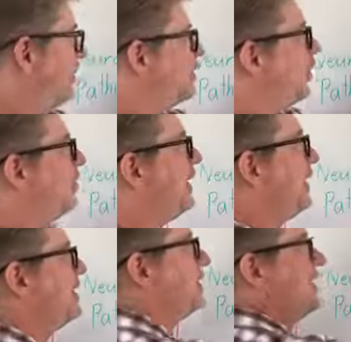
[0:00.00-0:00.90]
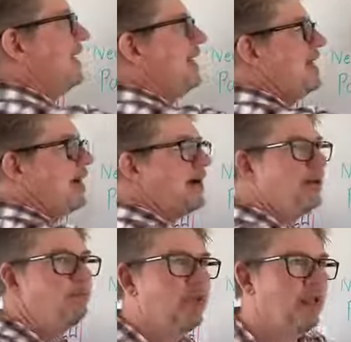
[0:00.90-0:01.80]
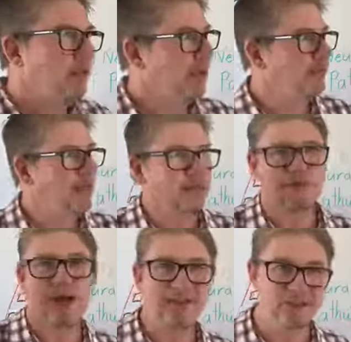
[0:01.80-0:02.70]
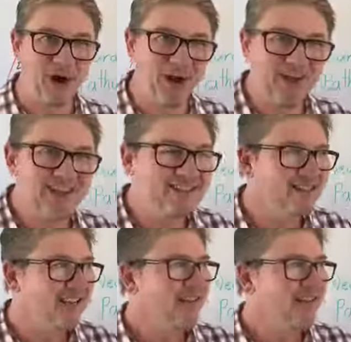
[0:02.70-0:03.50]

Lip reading: the time it gets to here, there's flat tyres,